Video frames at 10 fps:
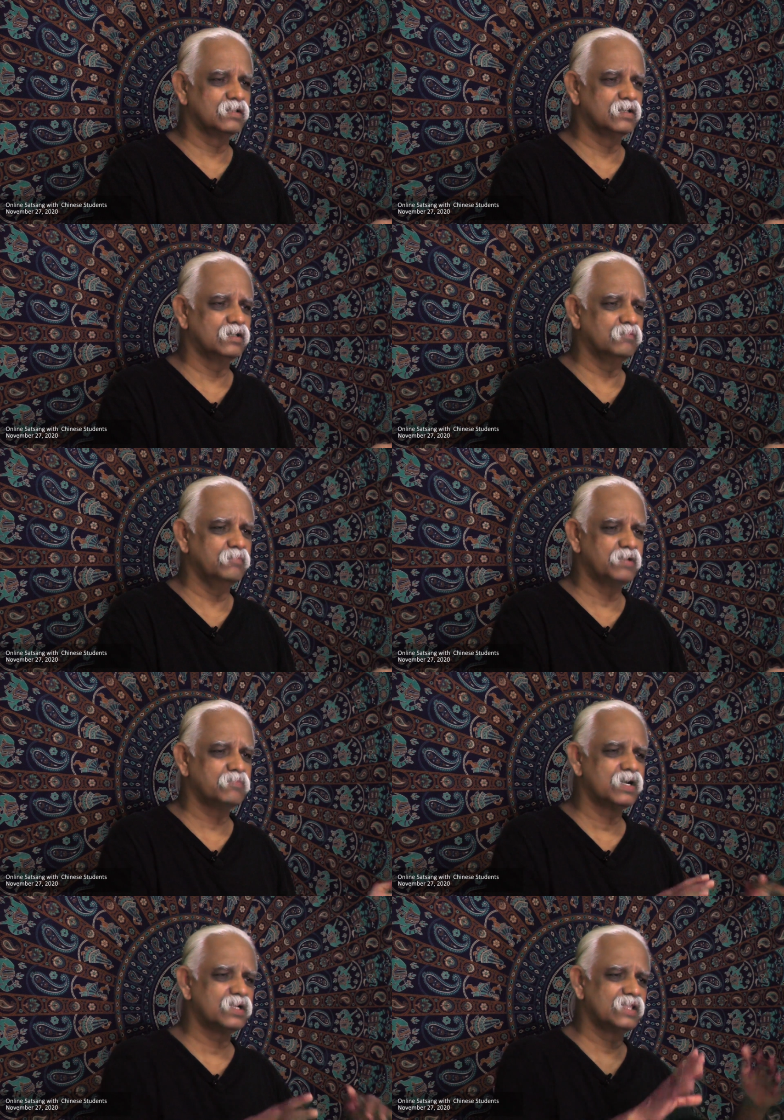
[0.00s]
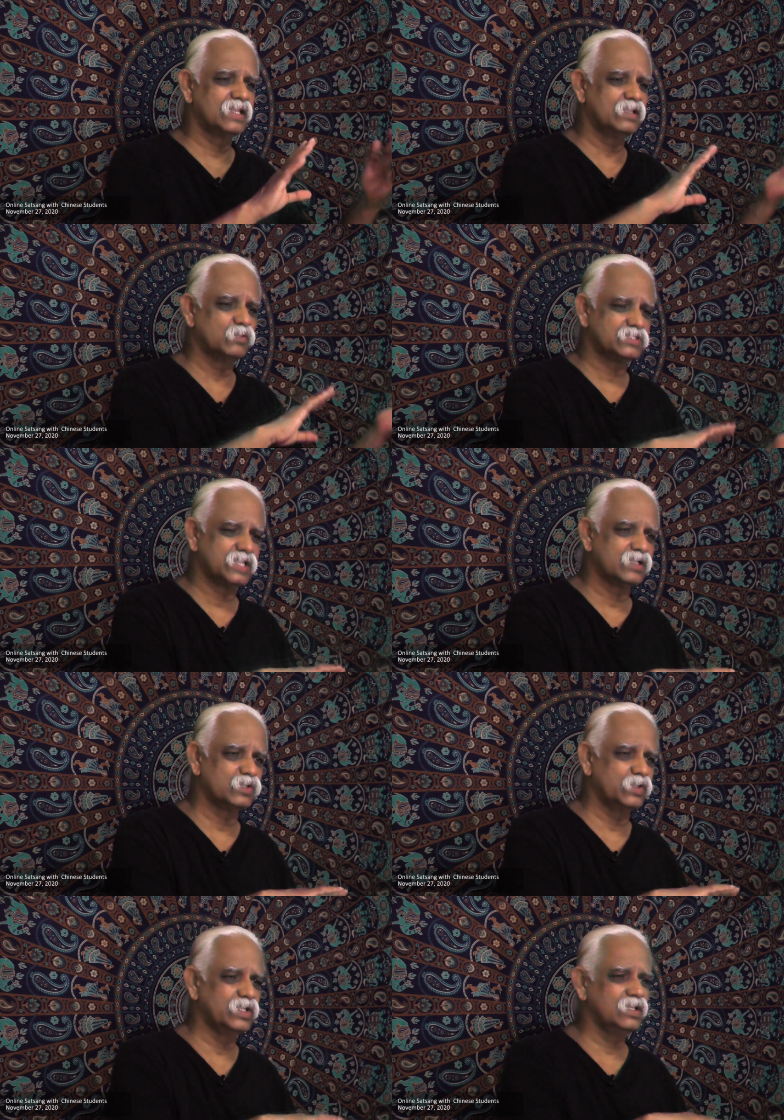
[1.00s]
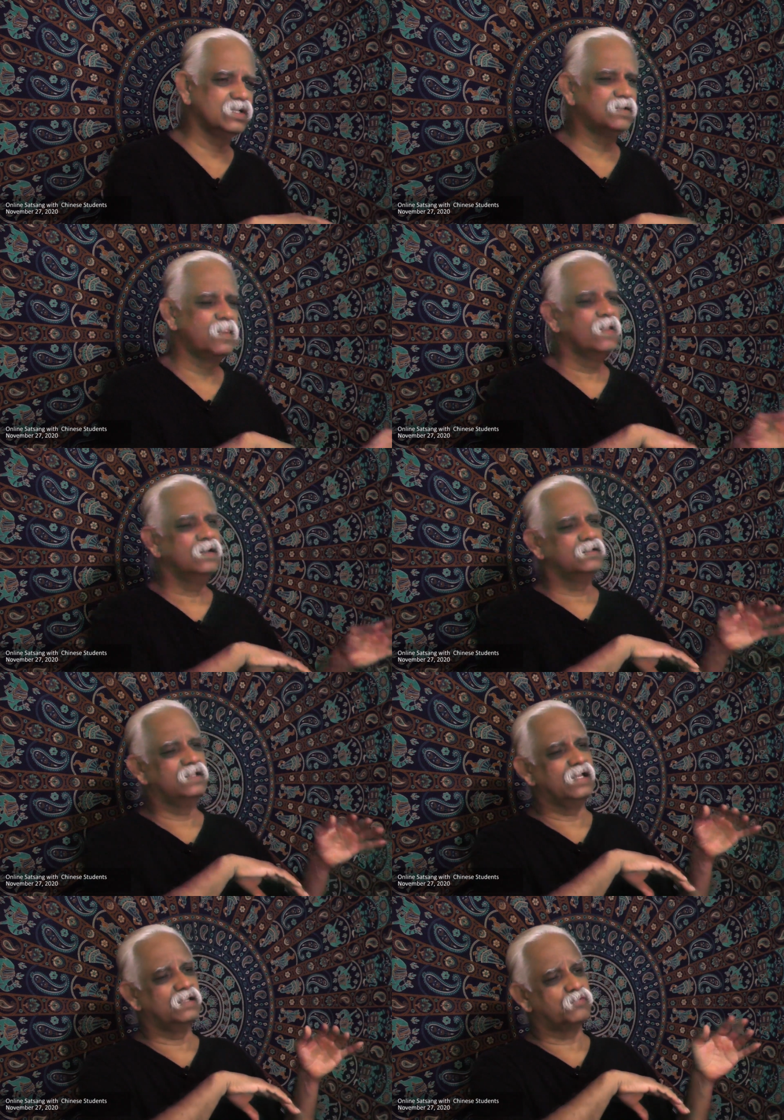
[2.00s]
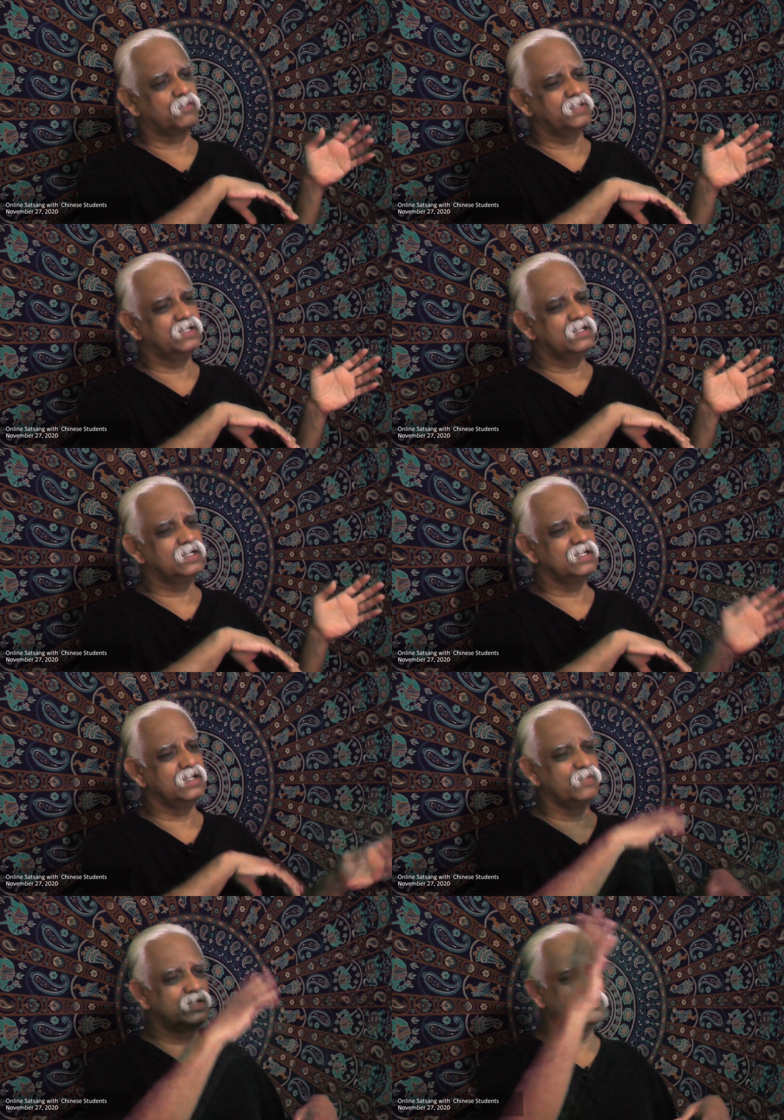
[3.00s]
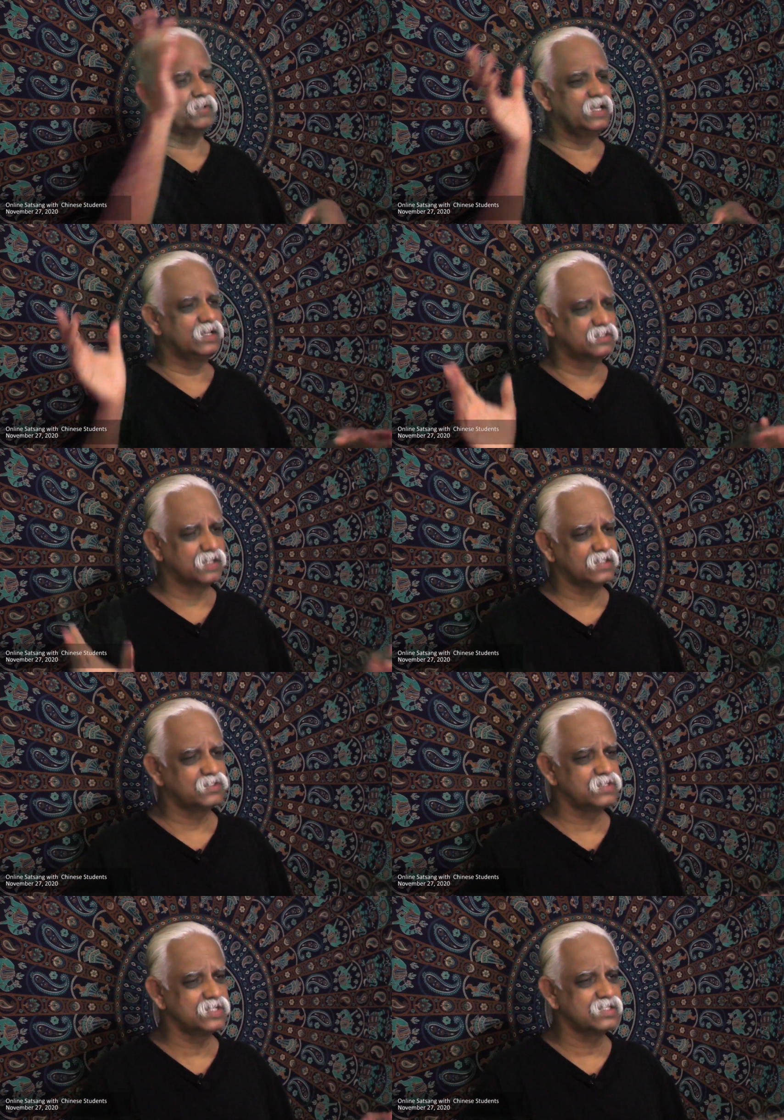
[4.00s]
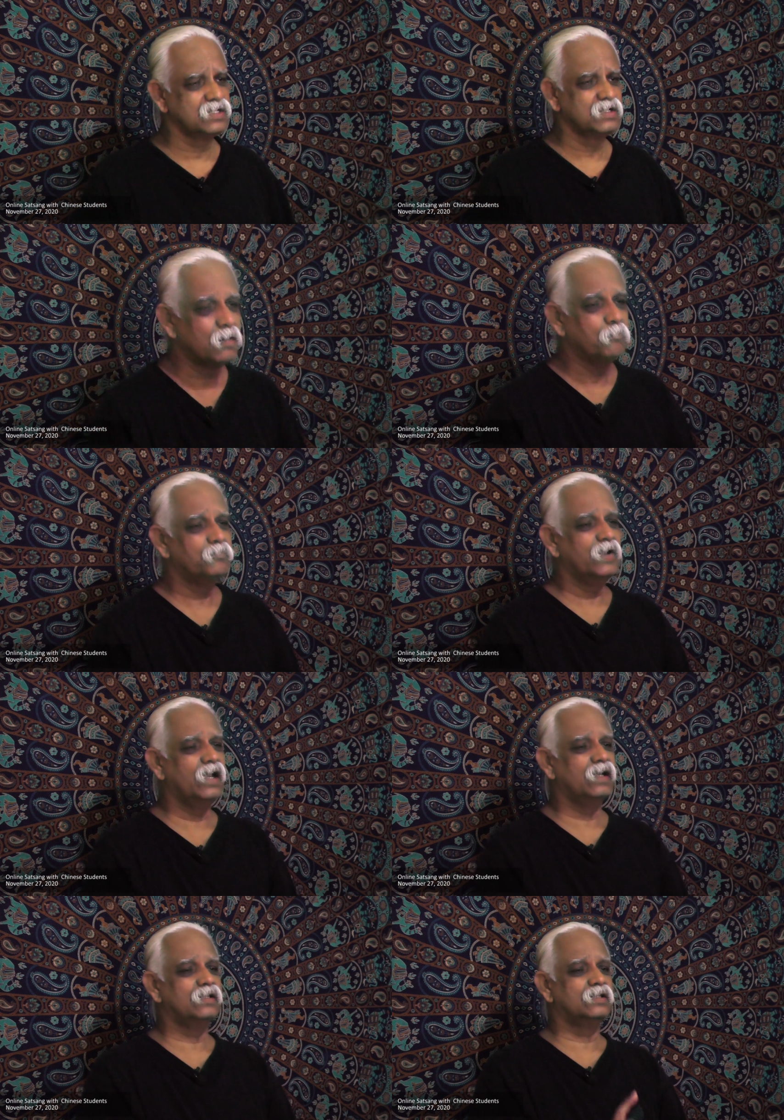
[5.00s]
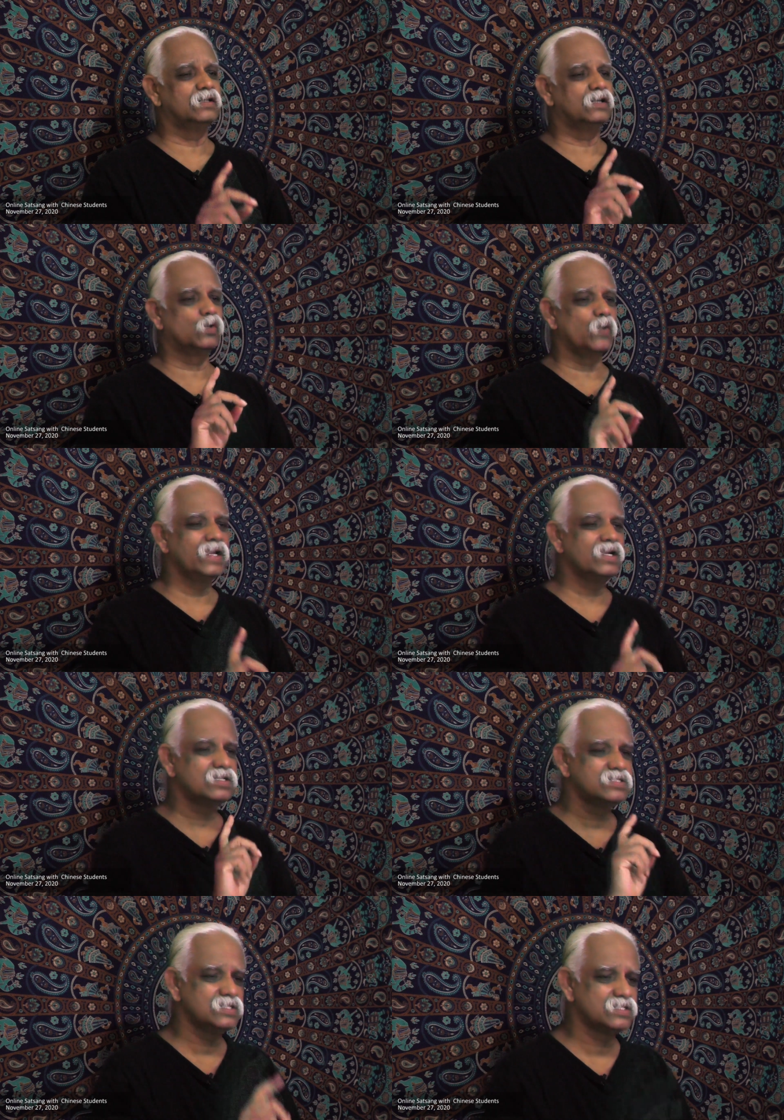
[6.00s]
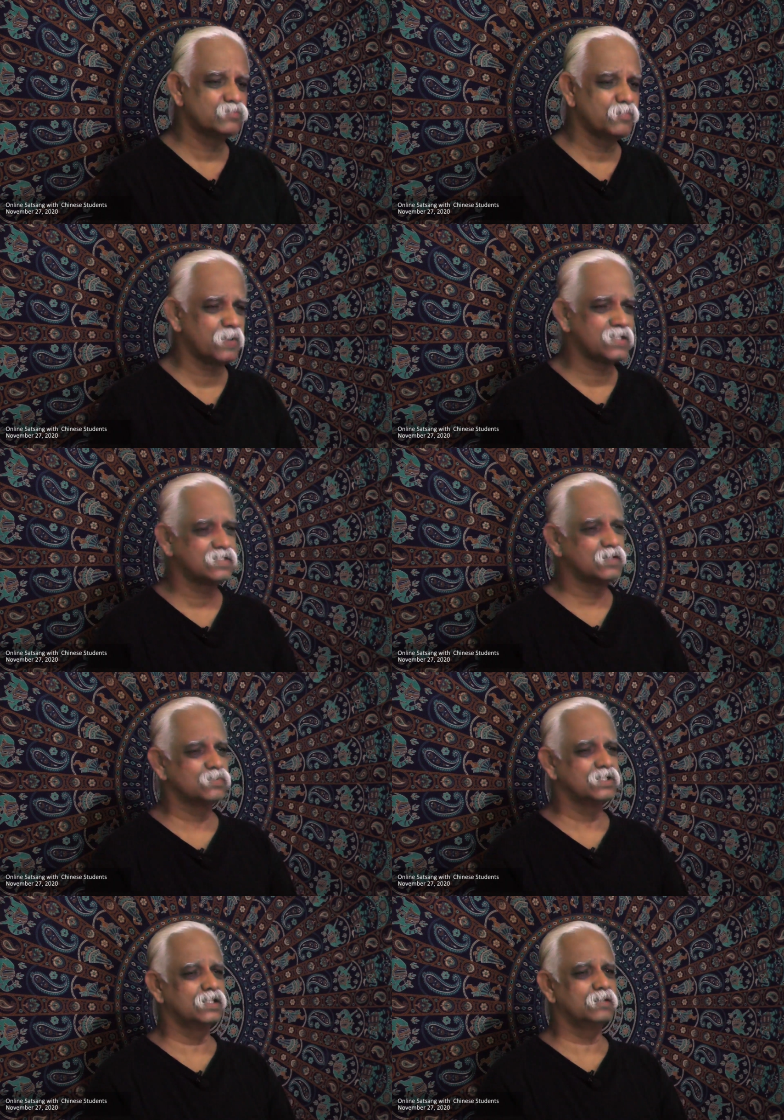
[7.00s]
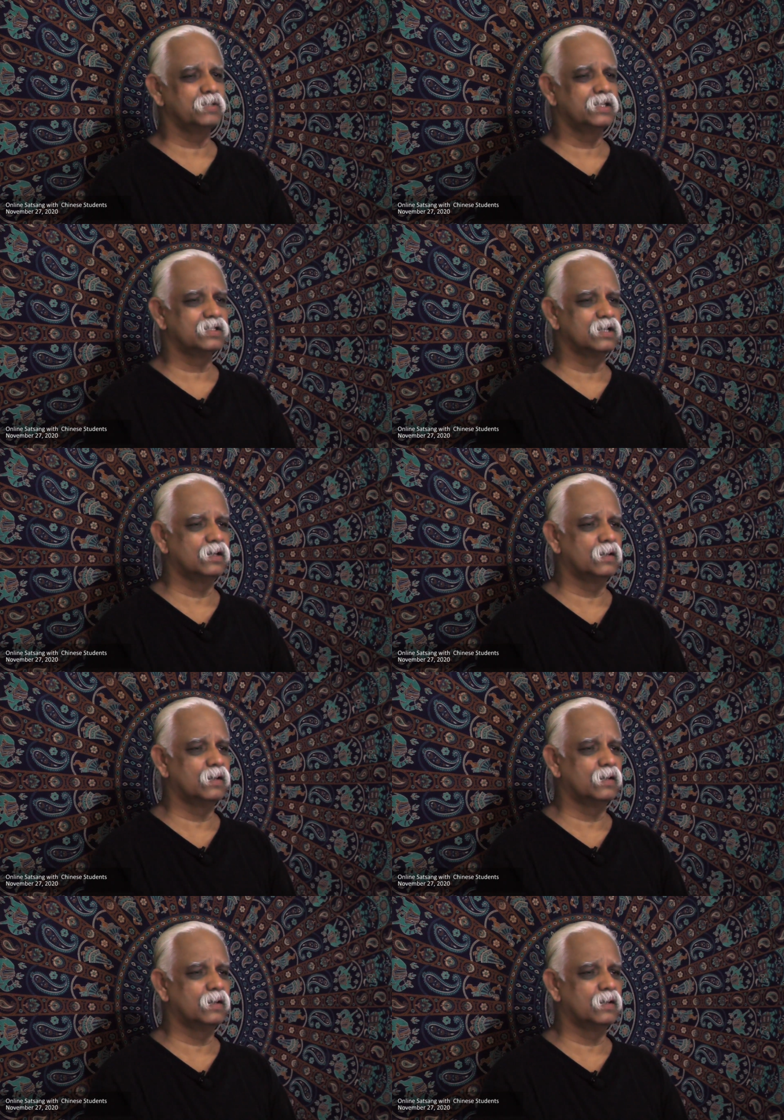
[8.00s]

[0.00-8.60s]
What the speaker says: Myanmar, then he was taken to India, then from India he went to many other countries. And Goenkaji's Vipassana was a little bit